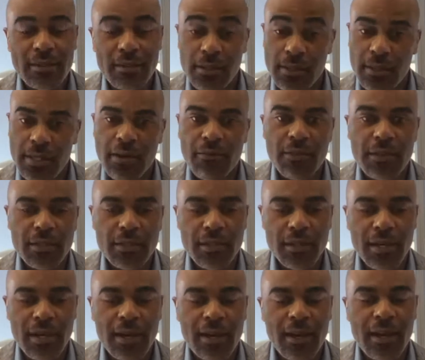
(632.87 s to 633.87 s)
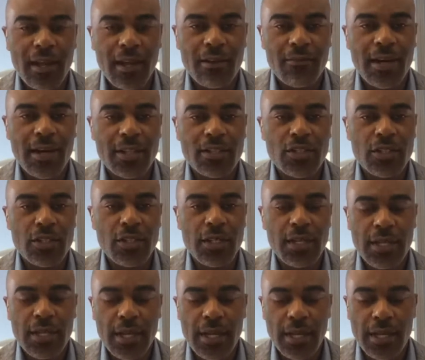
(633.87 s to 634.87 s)
definitely took out a lot of oxygen,
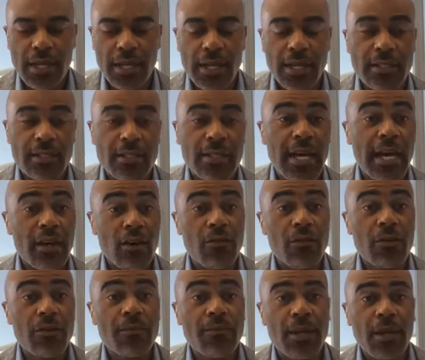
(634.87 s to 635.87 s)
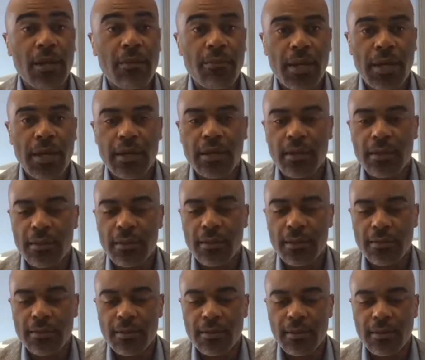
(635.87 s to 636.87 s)
and it's not over. They're planning that
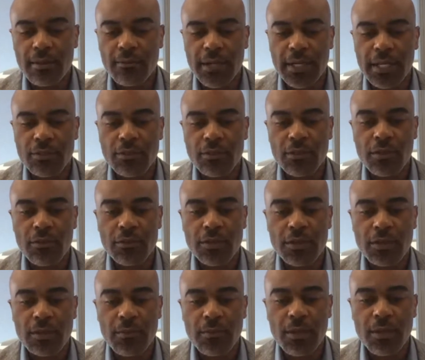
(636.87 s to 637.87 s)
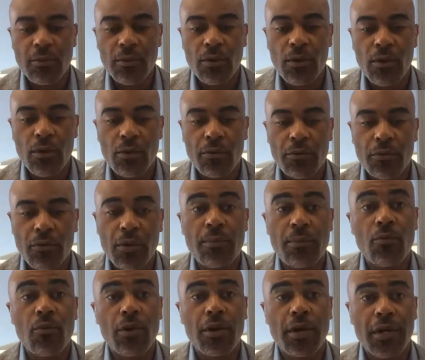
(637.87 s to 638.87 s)
the Financial Services Committee will hold 3
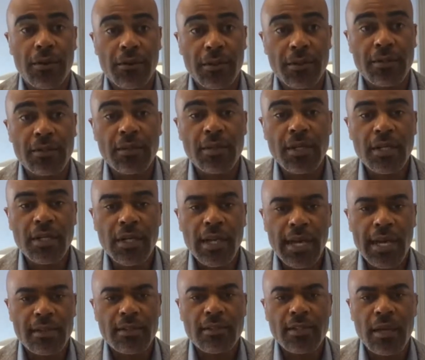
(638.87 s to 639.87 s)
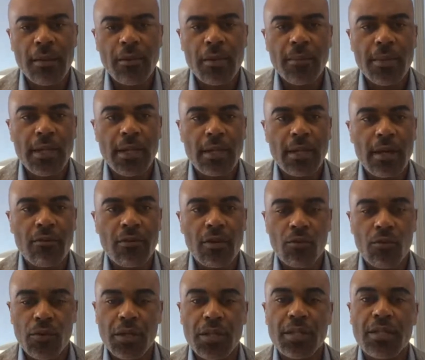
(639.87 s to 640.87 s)
more hearings at the subcommittee level to
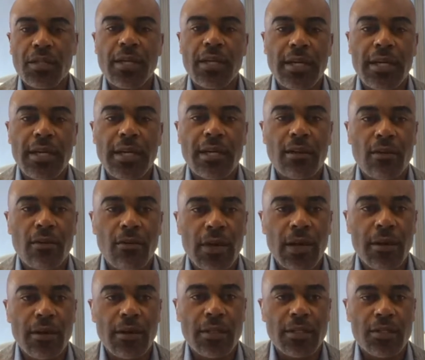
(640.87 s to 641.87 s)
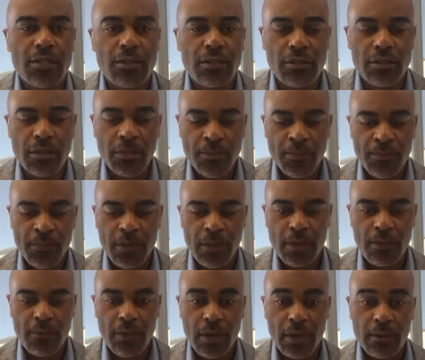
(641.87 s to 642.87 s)
really dig in and around issues
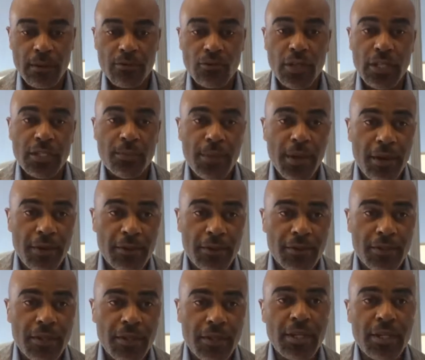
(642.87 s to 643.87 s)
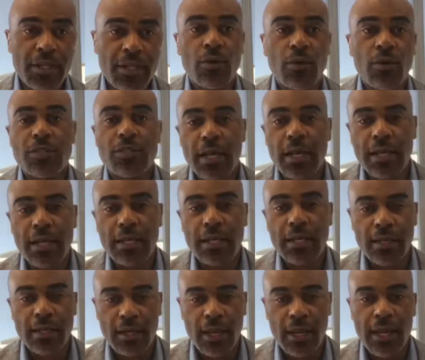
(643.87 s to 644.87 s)
around transparency, short selling,
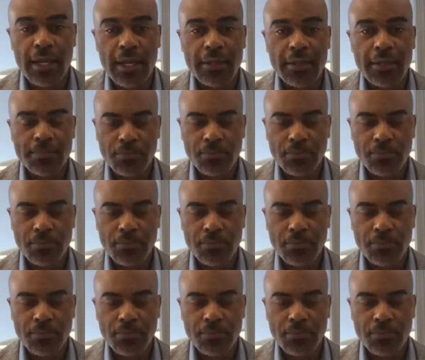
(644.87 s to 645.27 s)
and the like.